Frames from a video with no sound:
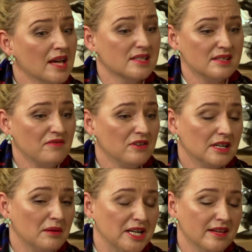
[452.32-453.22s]
Yes,
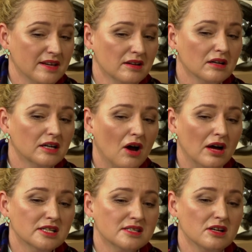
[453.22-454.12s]
definitely. I mean, I think if
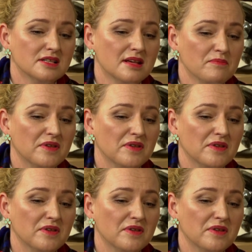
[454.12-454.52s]
art is not